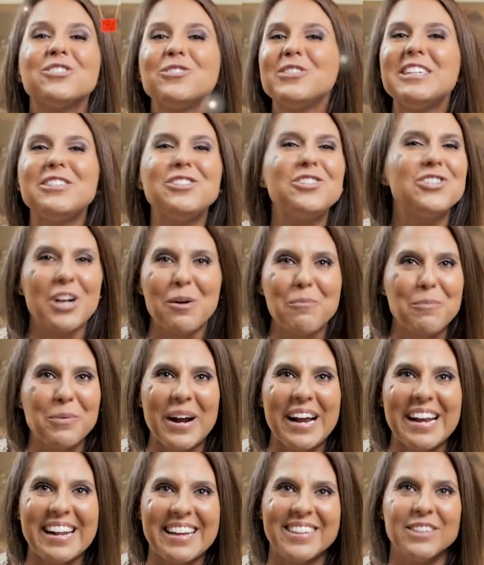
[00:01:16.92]
let's jump
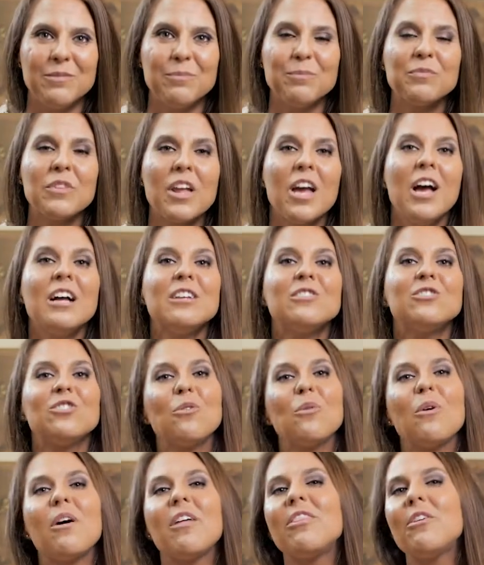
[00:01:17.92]
right in.
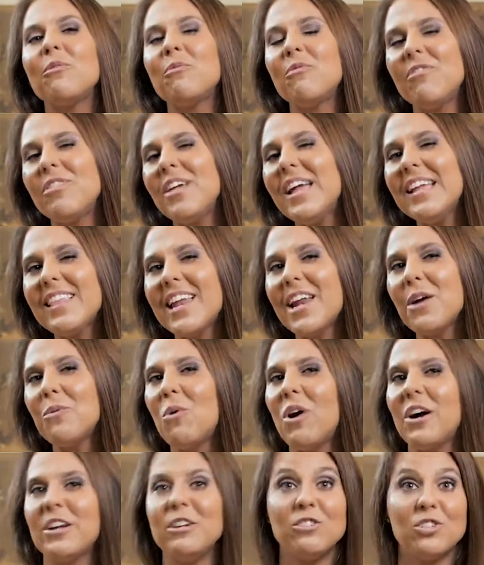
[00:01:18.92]
So the thing that I
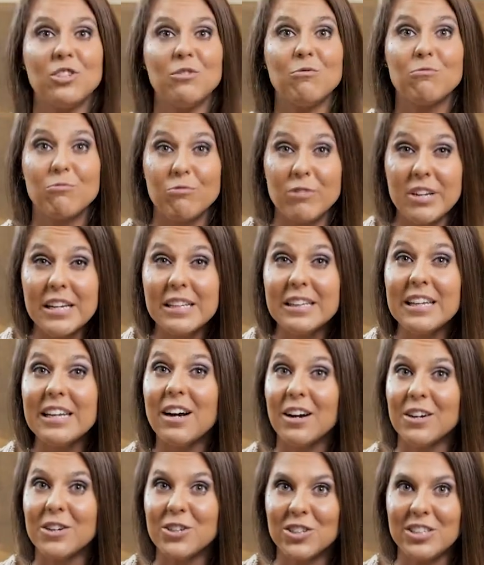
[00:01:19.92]
want you to really
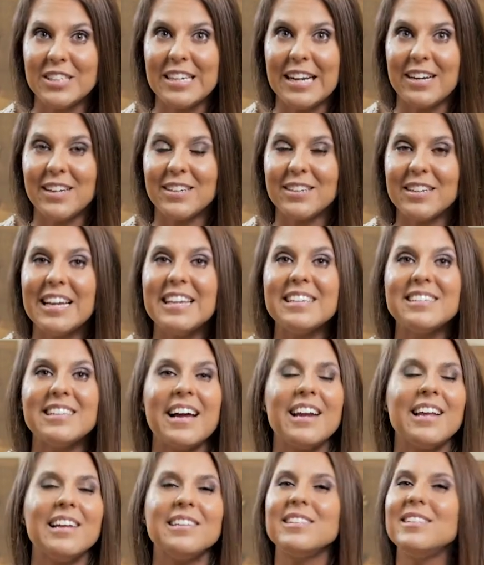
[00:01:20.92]
understand is
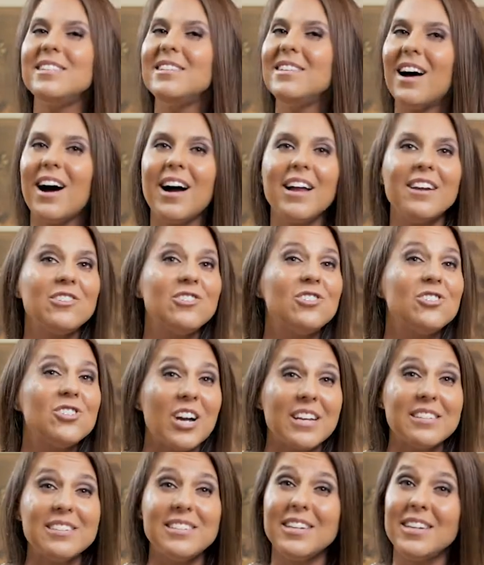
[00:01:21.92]
that it's not
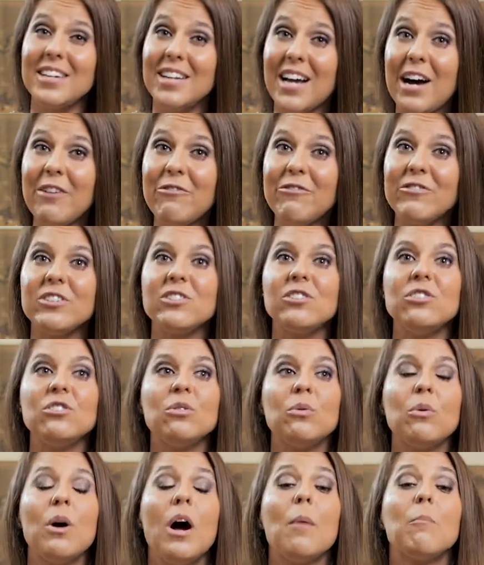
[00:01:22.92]
just enough
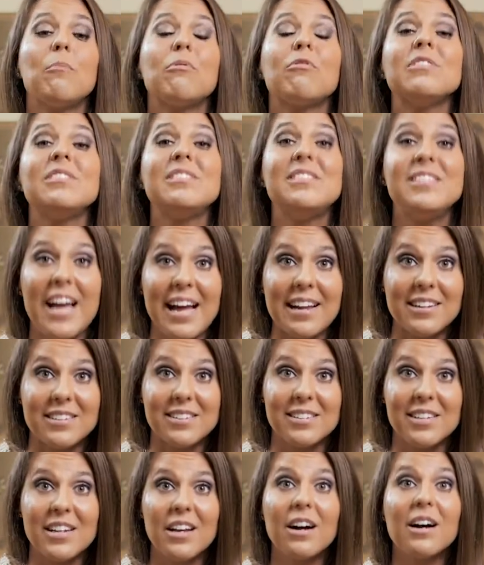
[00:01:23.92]
to
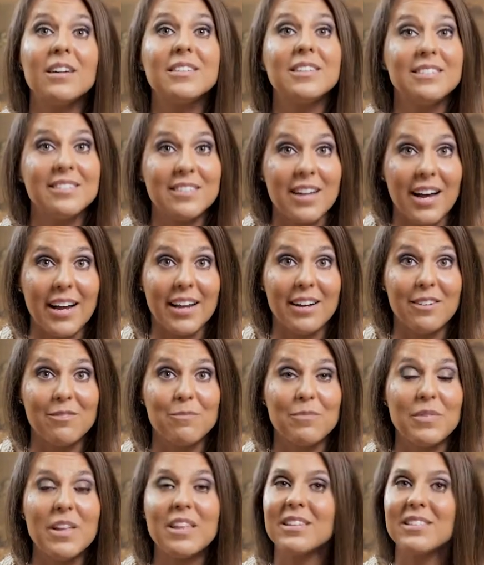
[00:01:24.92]
present design.
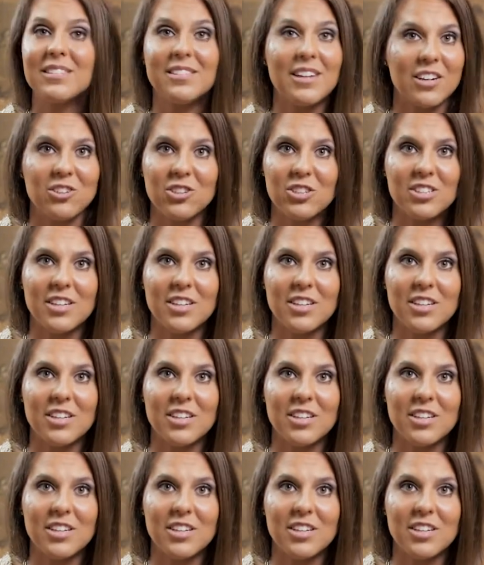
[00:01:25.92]
It's not just